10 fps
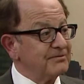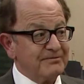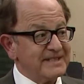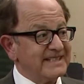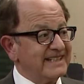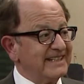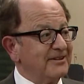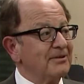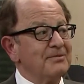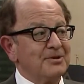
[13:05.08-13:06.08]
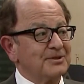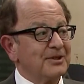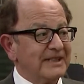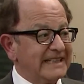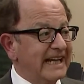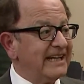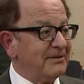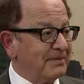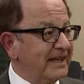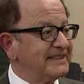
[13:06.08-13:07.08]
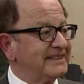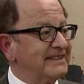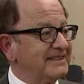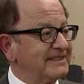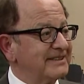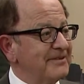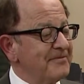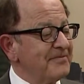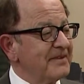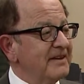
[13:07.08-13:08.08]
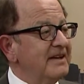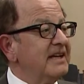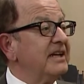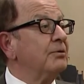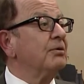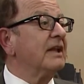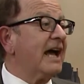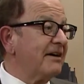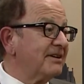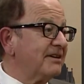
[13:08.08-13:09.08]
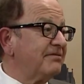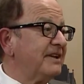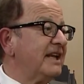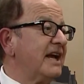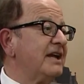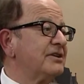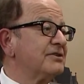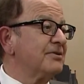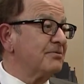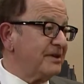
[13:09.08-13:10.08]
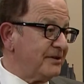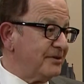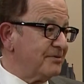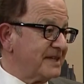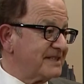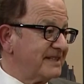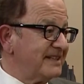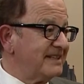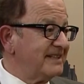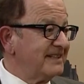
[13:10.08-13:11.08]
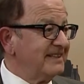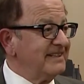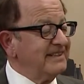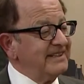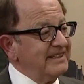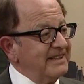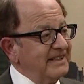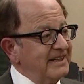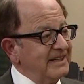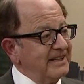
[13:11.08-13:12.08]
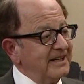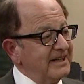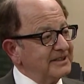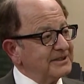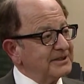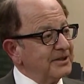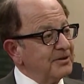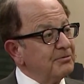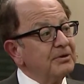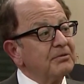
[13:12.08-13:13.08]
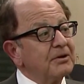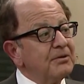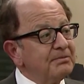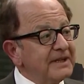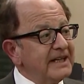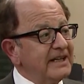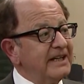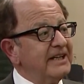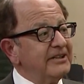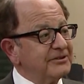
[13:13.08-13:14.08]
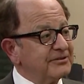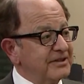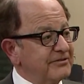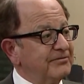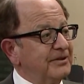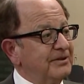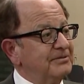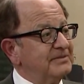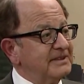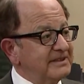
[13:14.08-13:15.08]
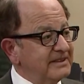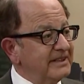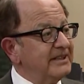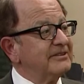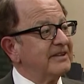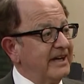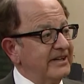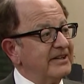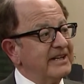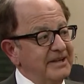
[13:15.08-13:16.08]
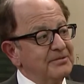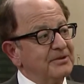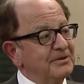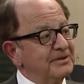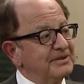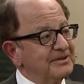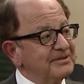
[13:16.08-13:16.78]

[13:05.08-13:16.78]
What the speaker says: visiting almost on a daily basis. It will have an affiliation with USC. So we'll completely transform the entire neighborhood.